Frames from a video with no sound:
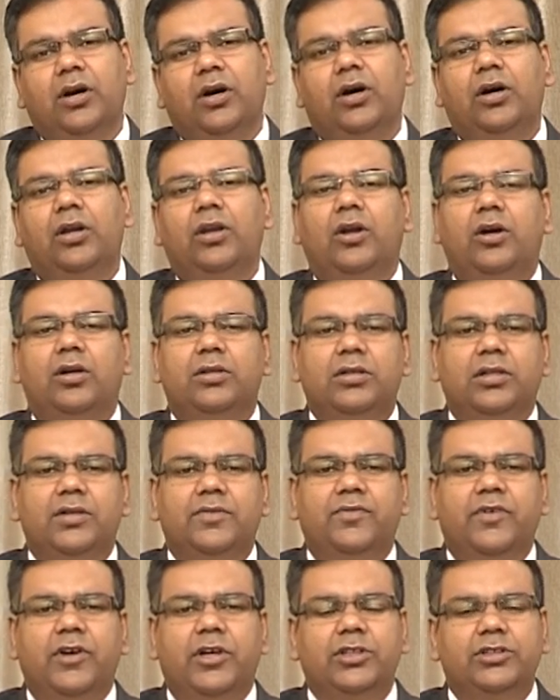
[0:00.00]
or long
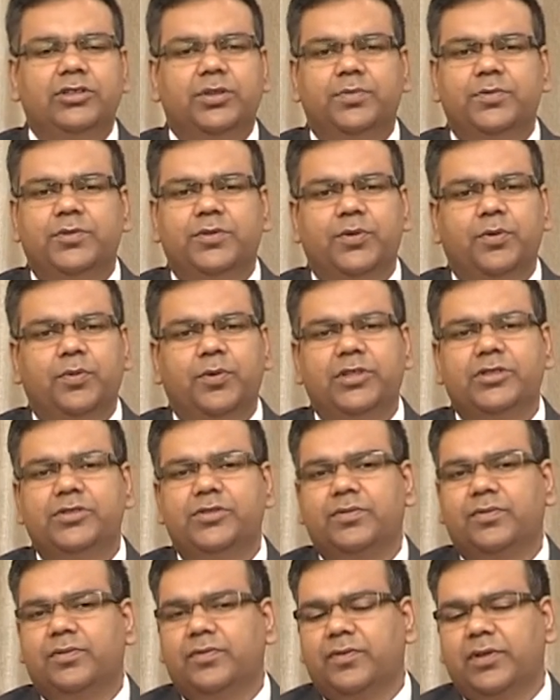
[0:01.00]
term fellowships,
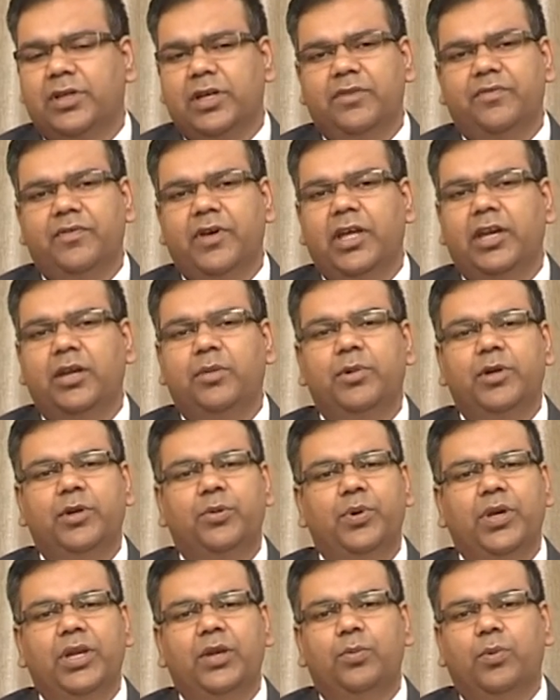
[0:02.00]
which can vary
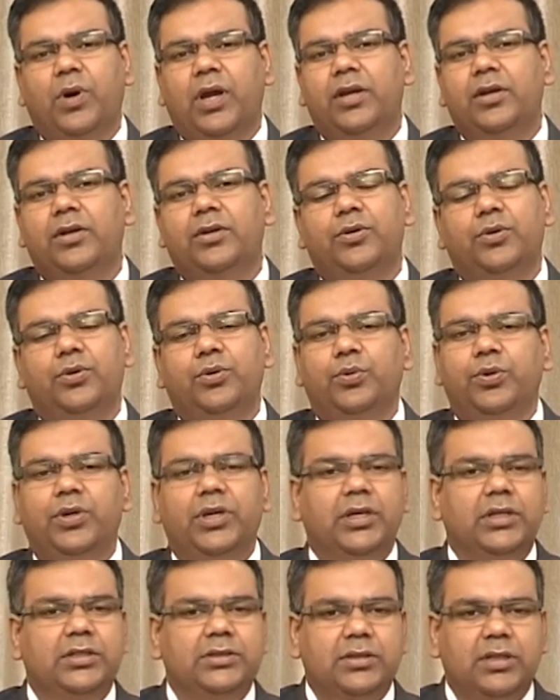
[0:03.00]
between
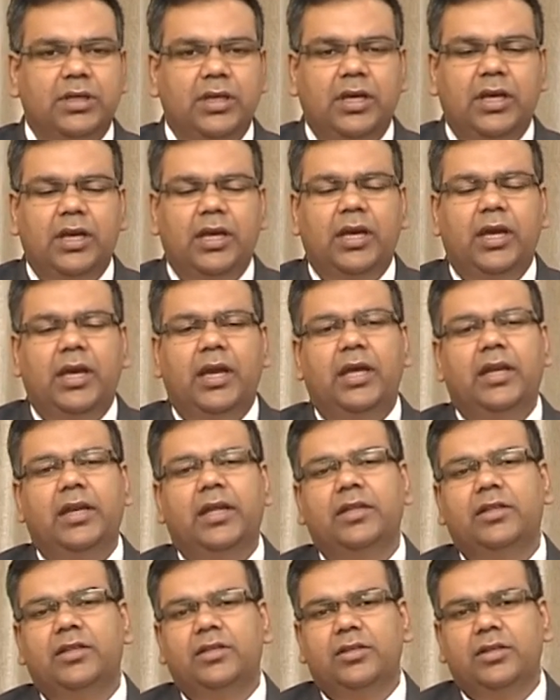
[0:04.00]
1-2 years.
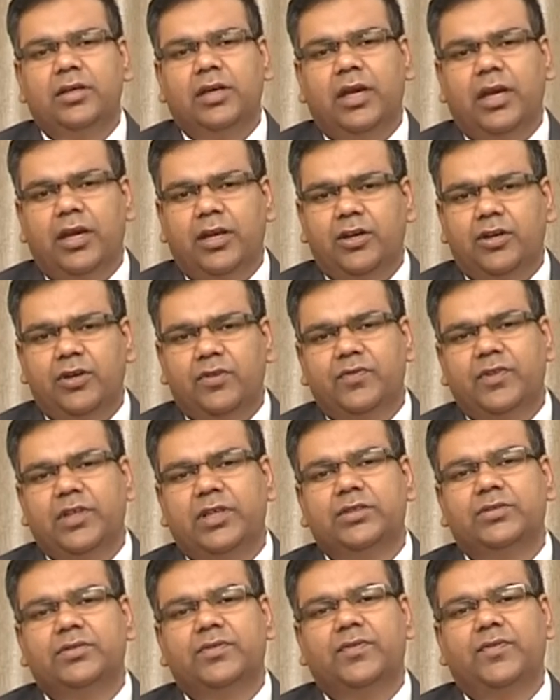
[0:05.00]
And at the end of
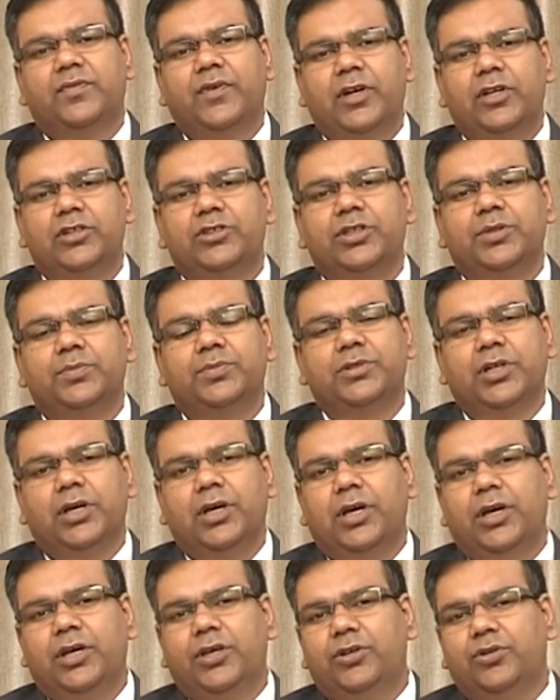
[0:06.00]
these fellowships,
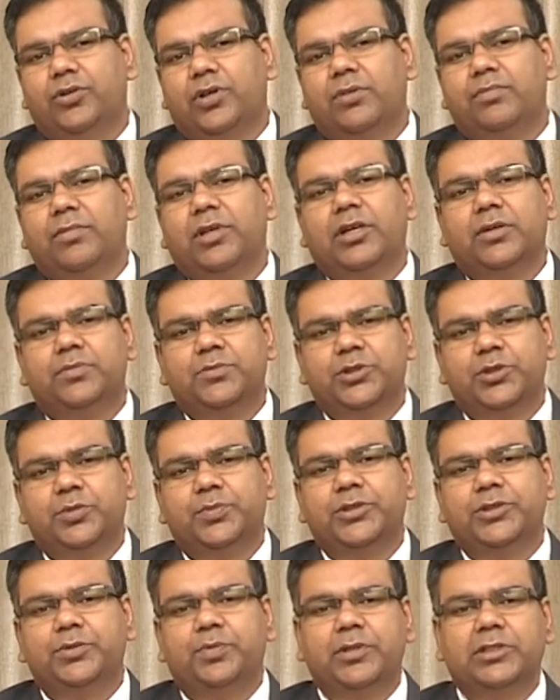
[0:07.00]
you can become
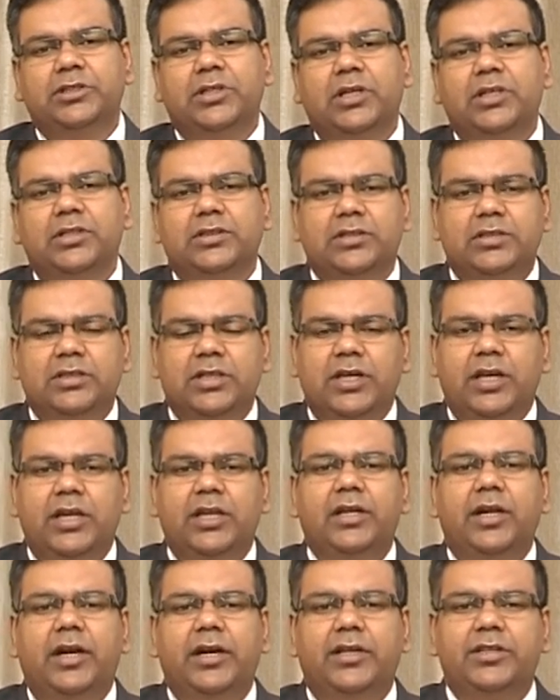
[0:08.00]
super specialists
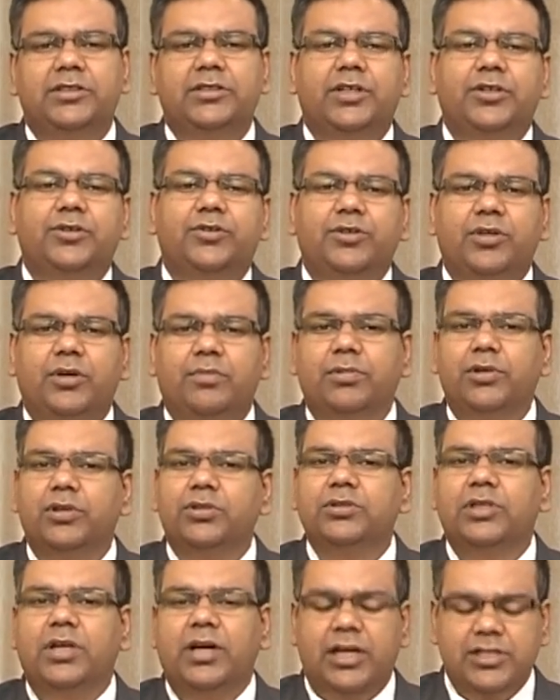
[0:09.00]
in addition to your
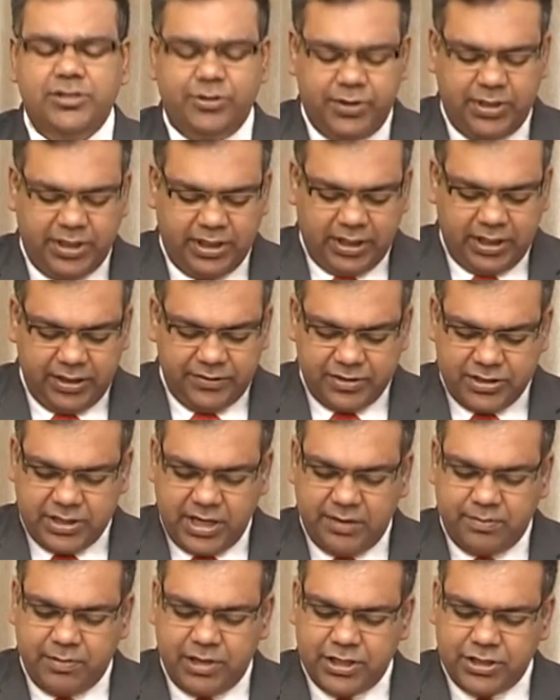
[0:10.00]
postgraduate degree,
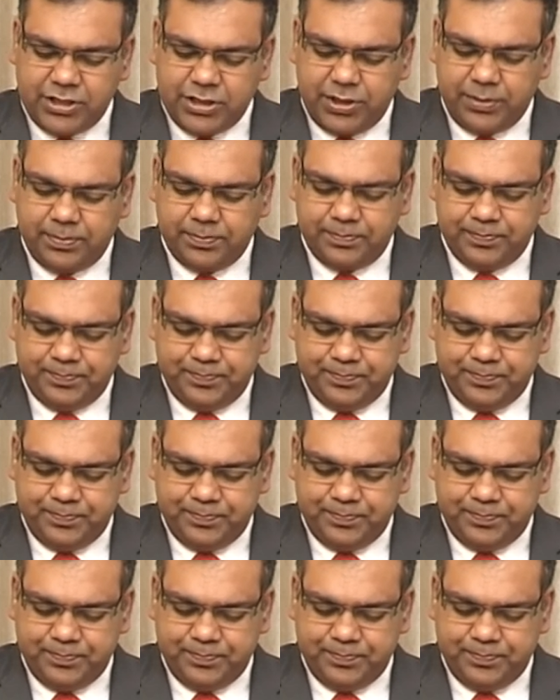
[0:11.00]
which I mentioned.